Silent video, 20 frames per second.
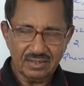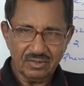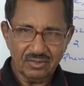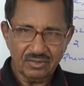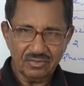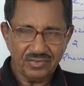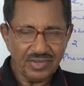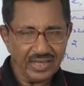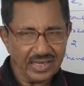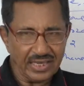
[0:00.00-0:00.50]

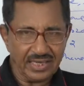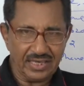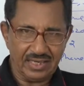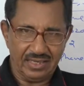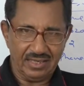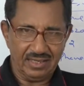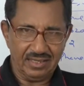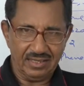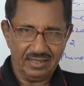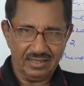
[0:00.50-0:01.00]
We
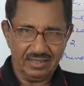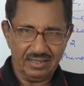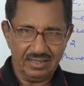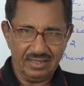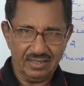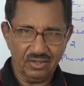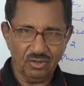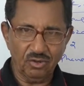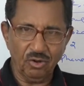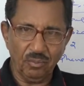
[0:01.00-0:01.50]
agree.
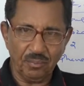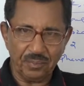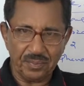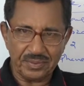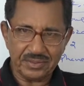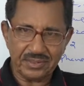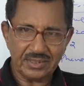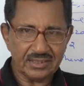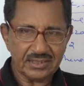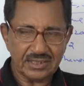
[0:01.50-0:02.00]
No
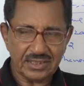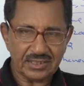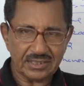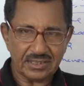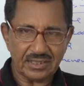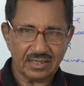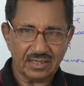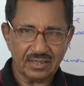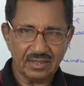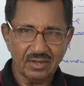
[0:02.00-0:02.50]
presence,
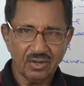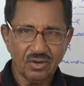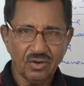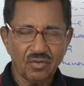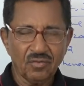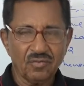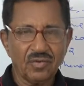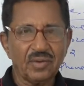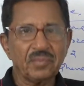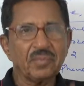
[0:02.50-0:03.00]
etc.
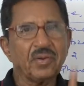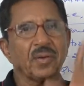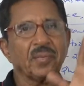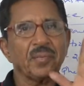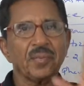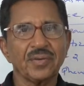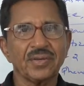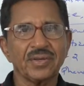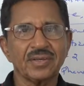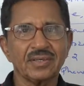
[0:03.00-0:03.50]
One more
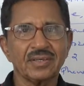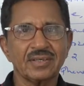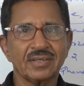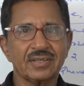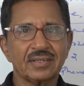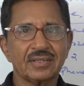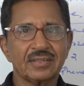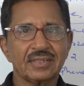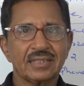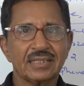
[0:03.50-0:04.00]
point.
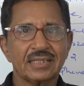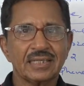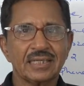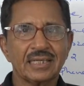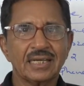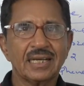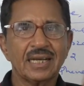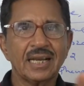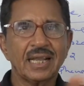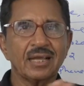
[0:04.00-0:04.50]

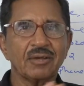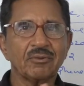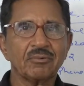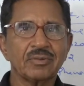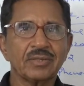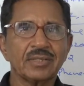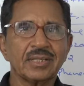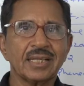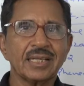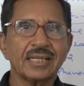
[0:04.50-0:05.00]
In
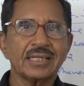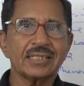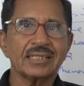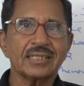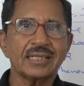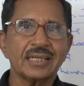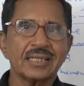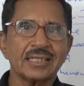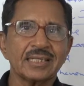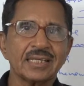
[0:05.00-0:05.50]
language there is
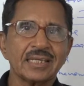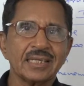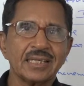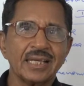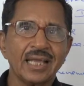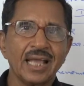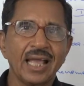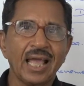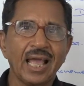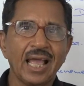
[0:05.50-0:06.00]

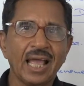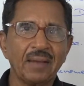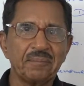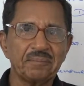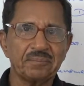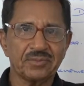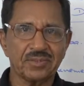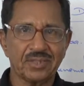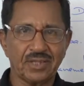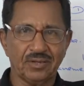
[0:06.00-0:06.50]
nothing
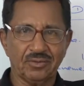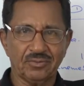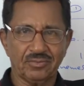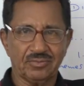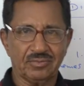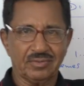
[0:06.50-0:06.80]
absolute.